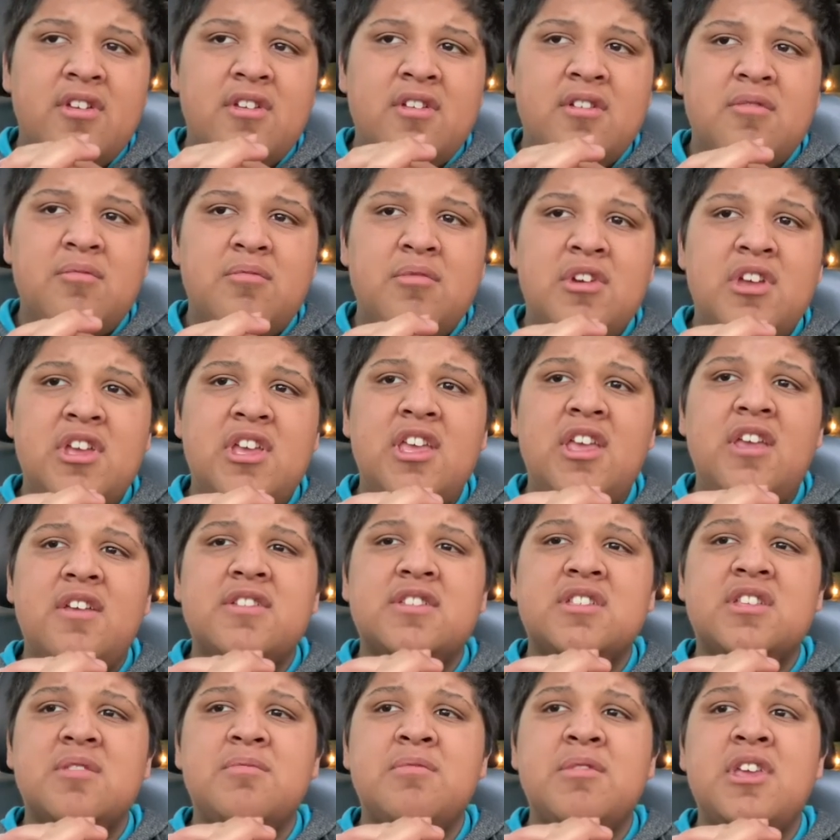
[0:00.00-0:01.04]
But he
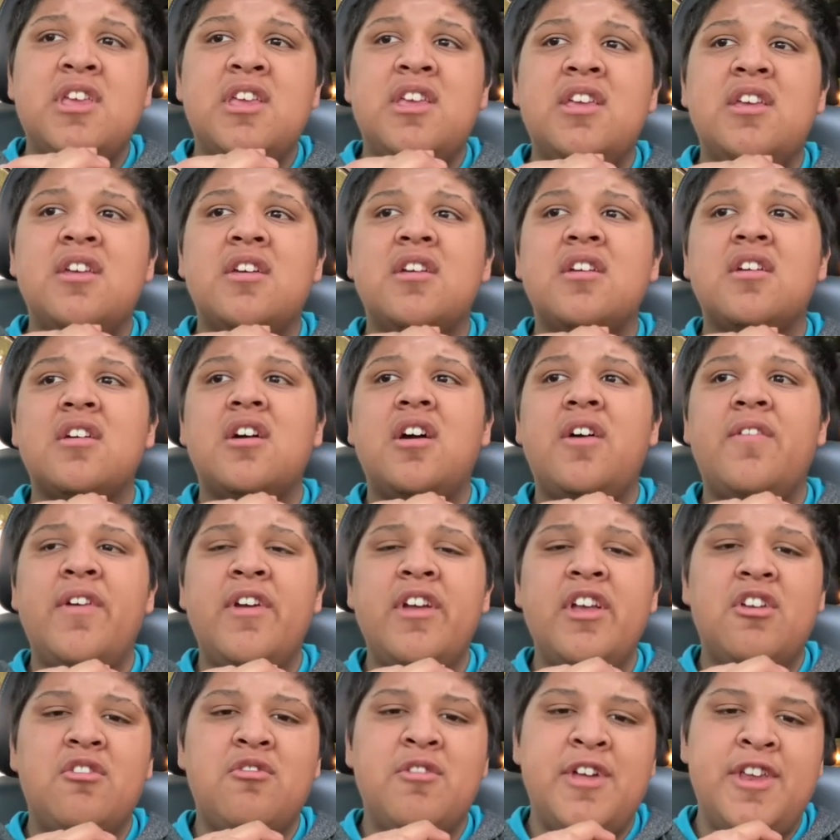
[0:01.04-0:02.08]
used to be
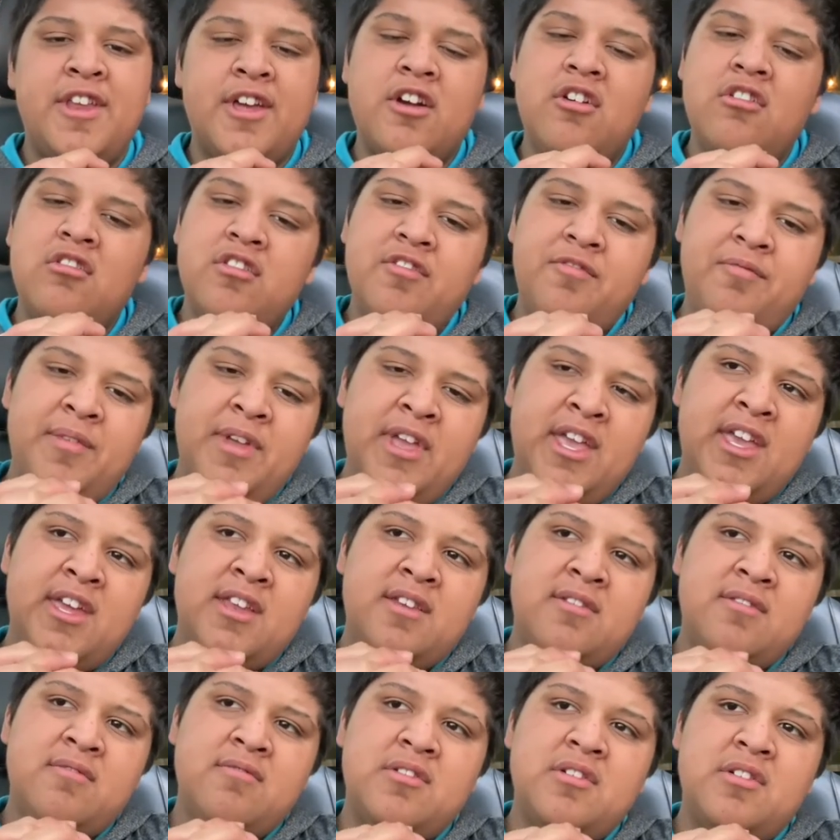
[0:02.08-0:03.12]
very critical of me
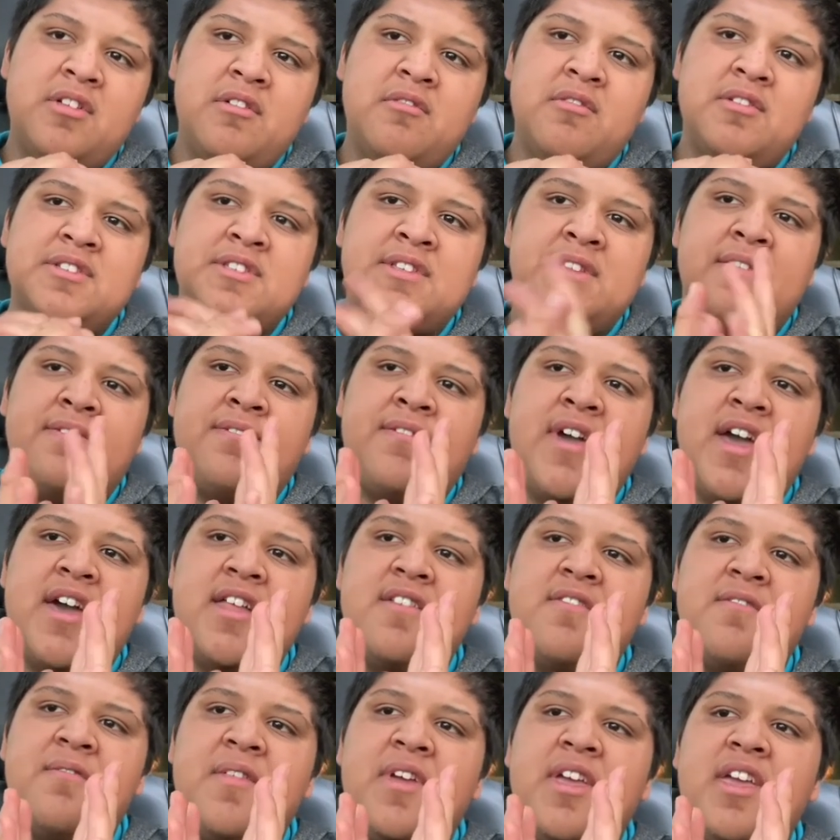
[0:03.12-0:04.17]
and really wasn't a fan
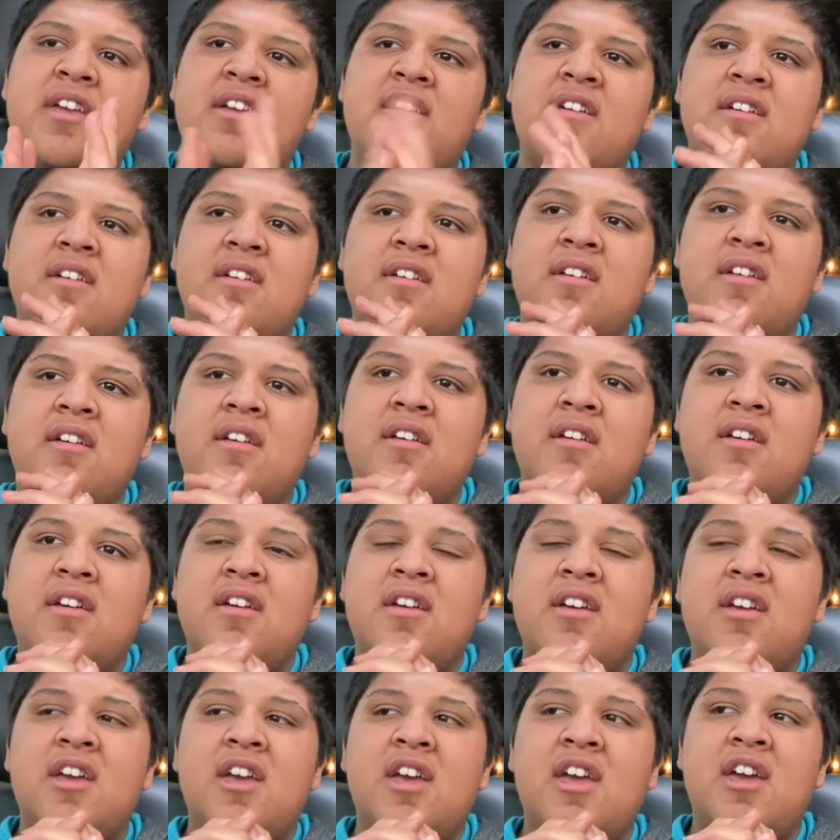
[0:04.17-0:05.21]
of me,
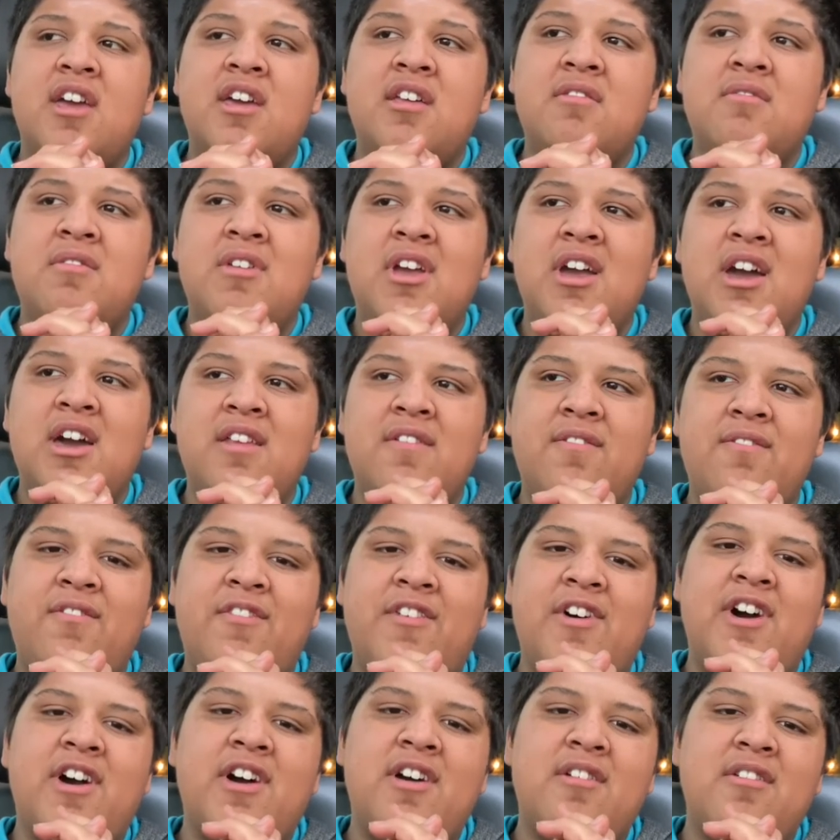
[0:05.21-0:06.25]
and we kind of
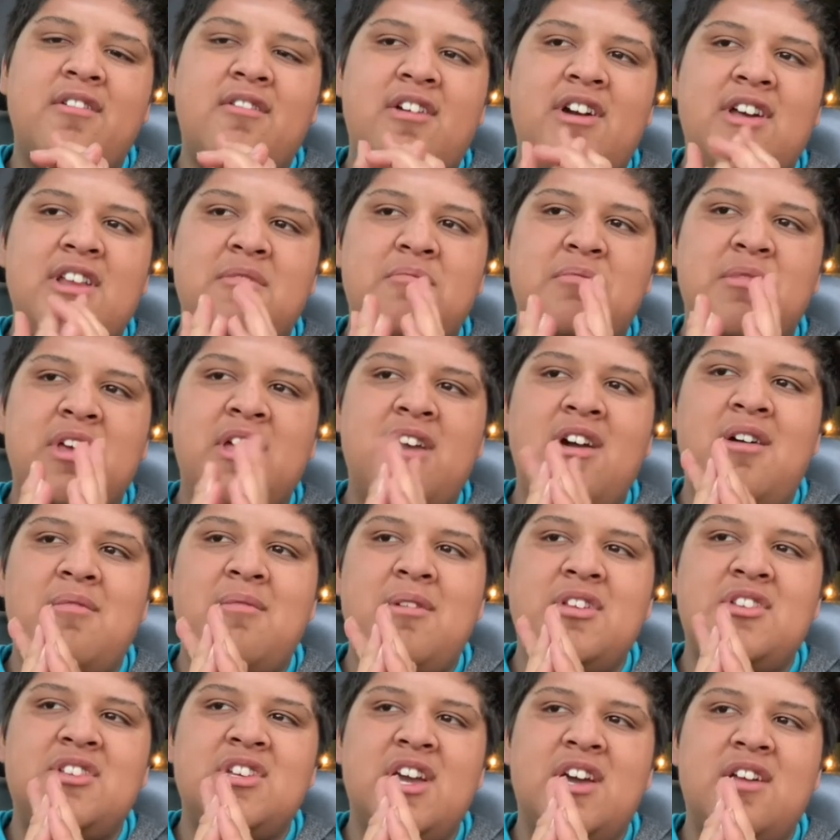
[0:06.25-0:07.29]
fought quite a bit on my
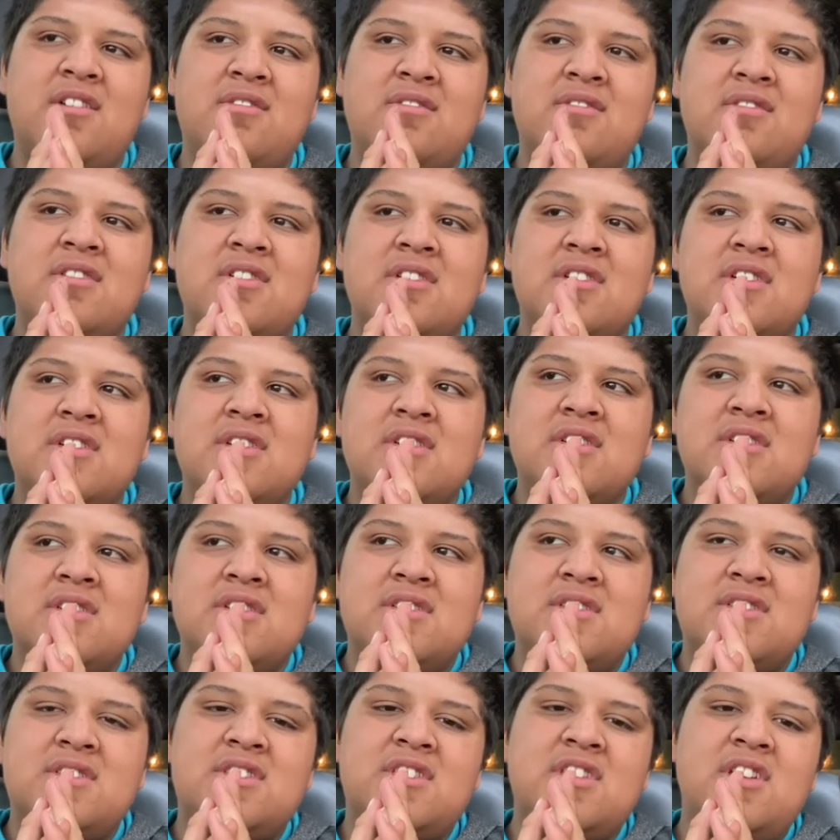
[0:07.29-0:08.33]
channel.
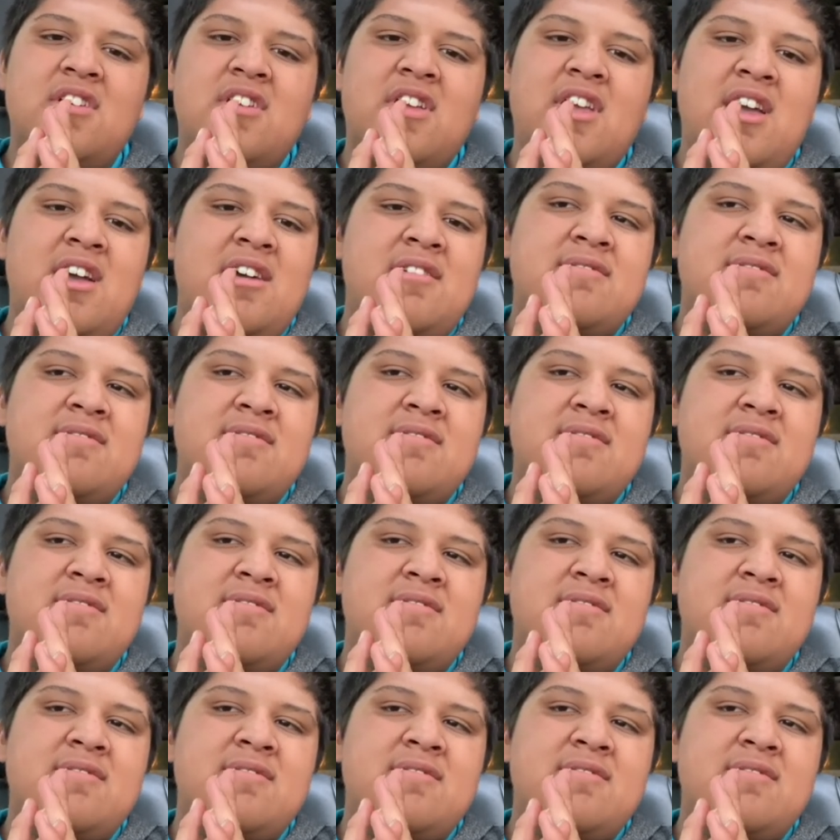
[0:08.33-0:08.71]
So yeah.